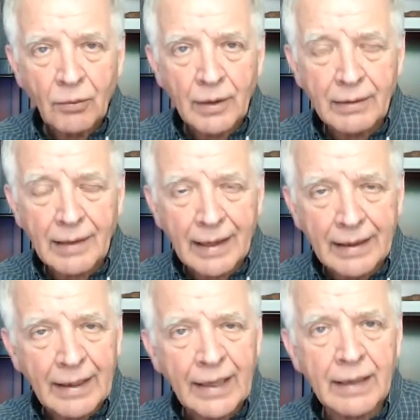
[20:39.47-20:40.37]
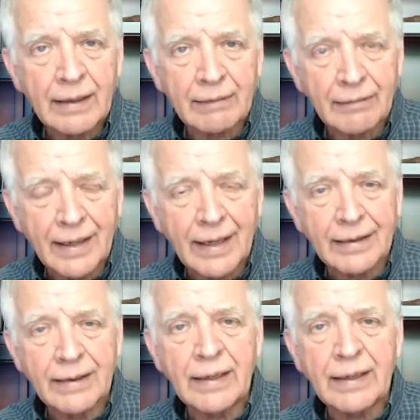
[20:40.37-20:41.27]
again, the
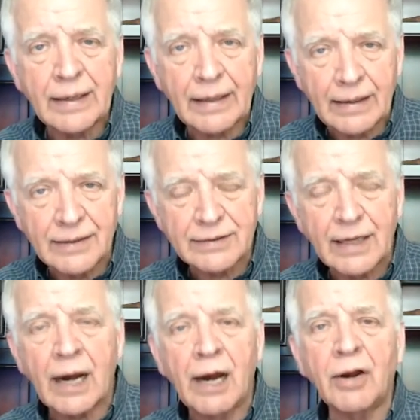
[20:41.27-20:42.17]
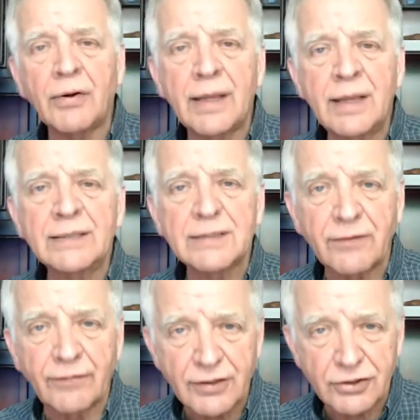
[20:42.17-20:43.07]
idea is our
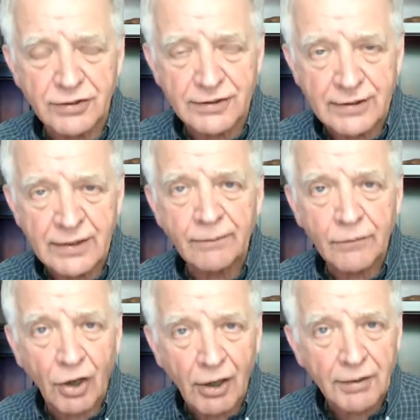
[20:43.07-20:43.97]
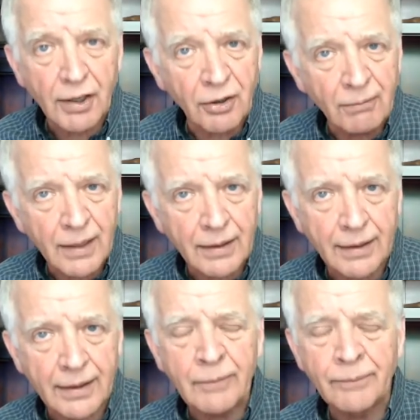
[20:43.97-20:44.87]
insufficiency, call it
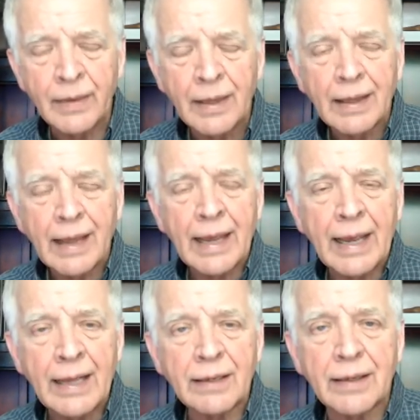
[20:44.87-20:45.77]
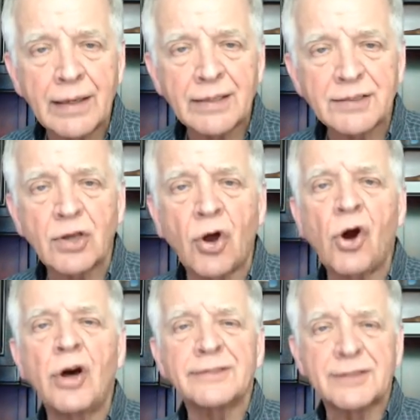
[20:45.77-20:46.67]
humility, and his
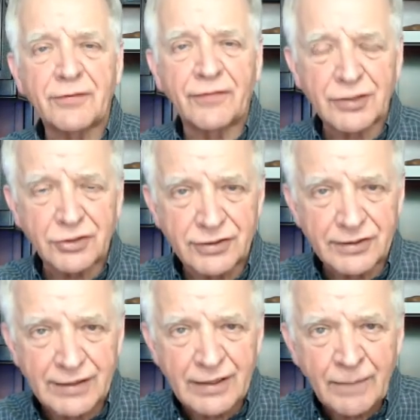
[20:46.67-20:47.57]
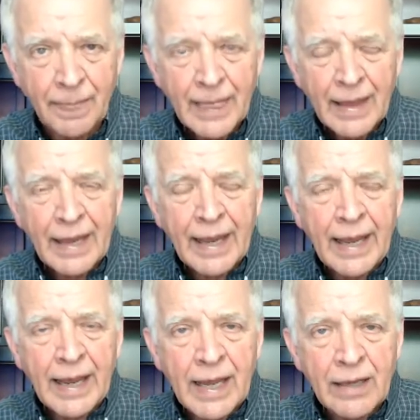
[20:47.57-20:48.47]
all sufficiency.
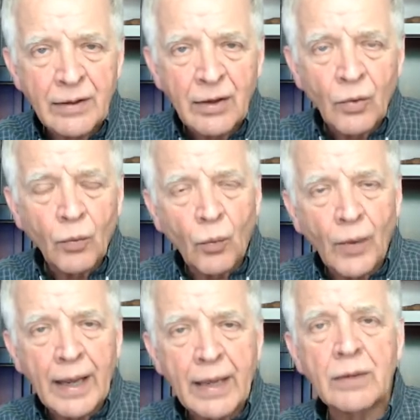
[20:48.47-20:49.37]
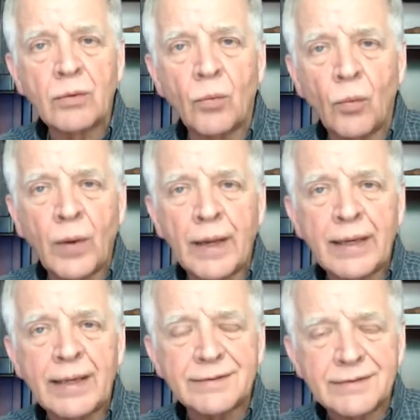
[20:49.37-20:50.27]
And when, when
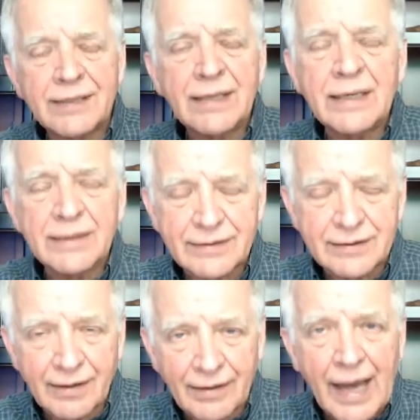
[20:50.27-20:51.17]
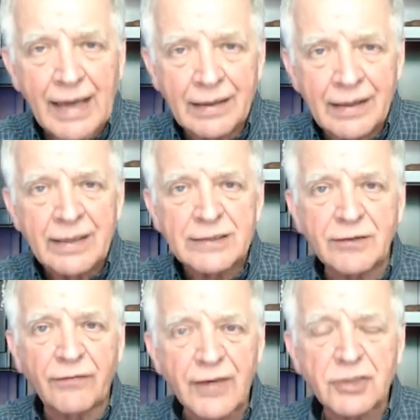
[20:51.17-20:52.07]
he sees that
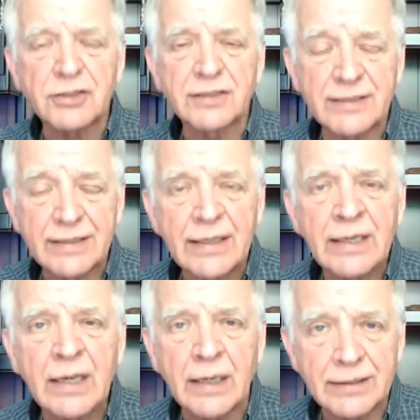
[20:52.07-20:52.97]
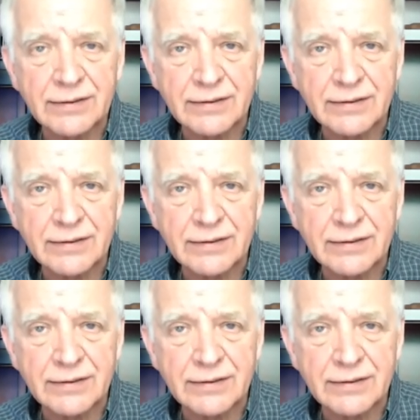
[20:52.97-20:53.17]
insufficiency in us,